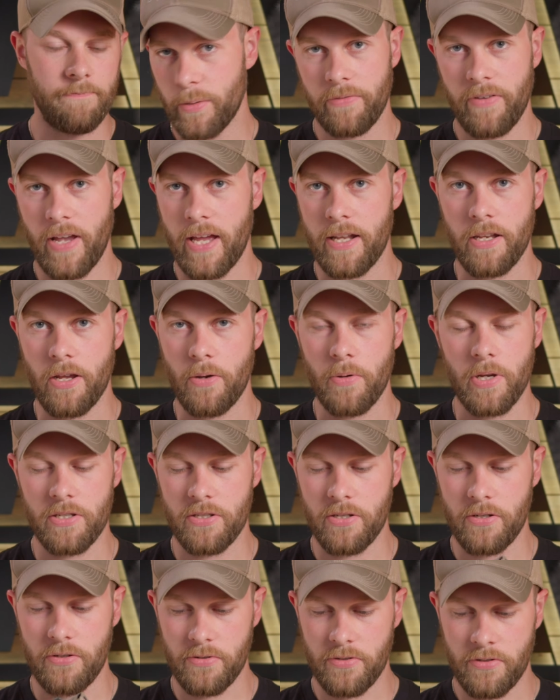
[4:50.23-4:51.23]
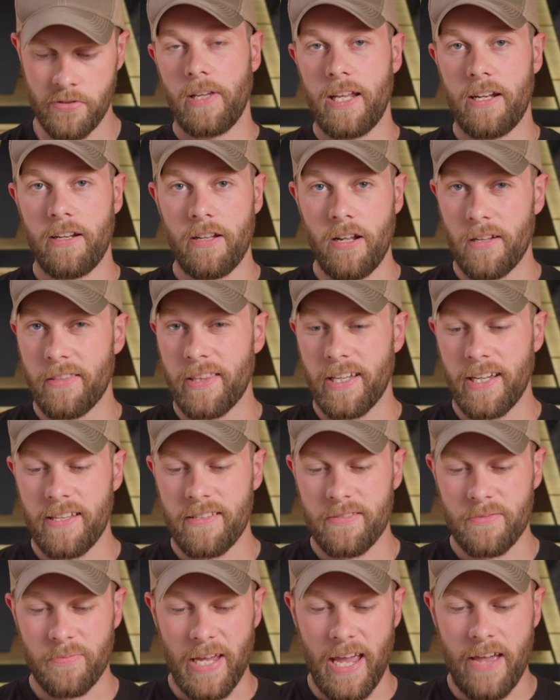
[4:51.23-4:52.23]
We've had no issues. And another thing
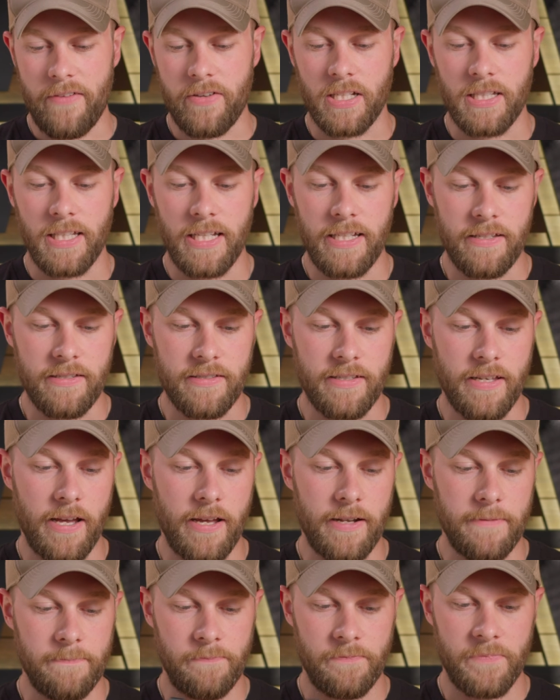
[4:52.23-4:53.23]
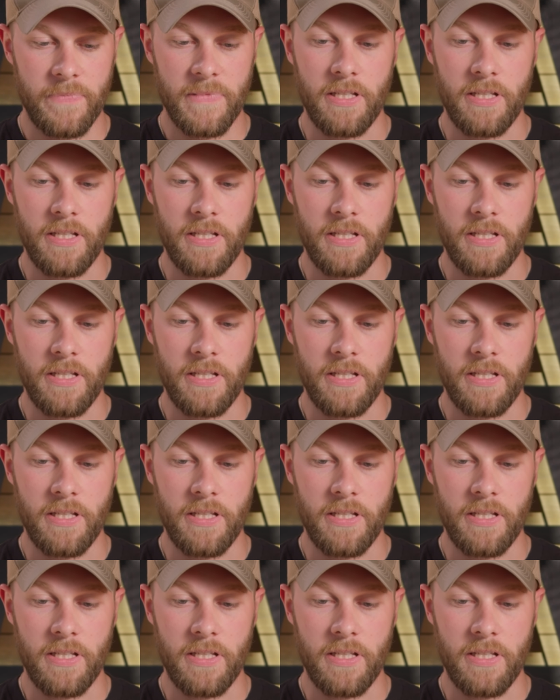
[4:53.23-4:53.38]
is we haven't cleaned this gun.